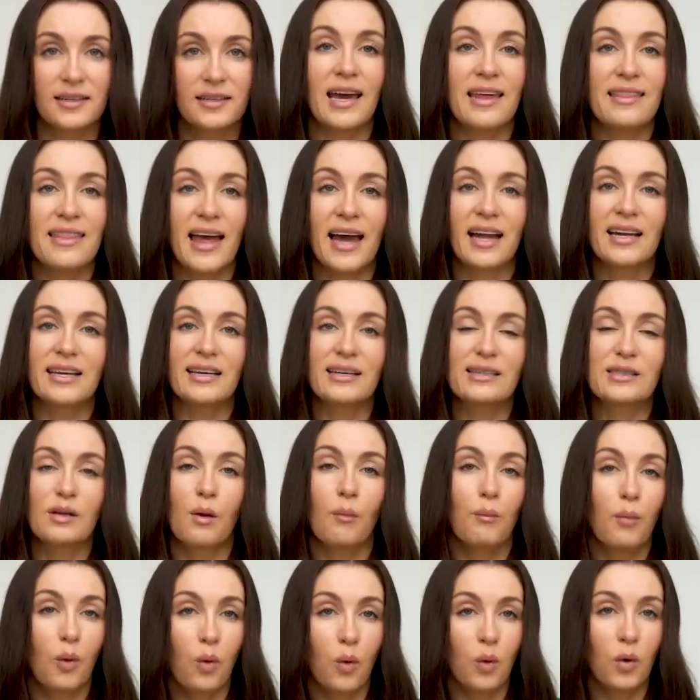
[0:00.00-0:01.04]
And that is
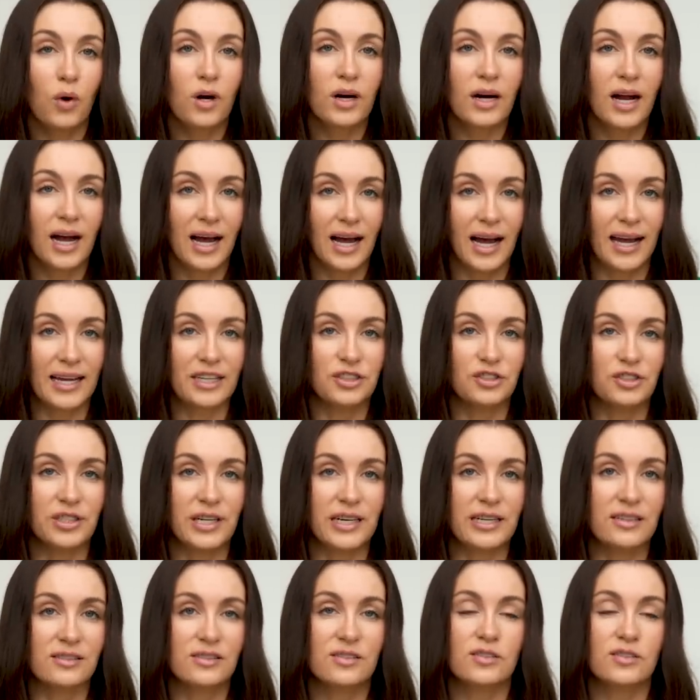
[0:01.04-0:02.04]
poor hygiene.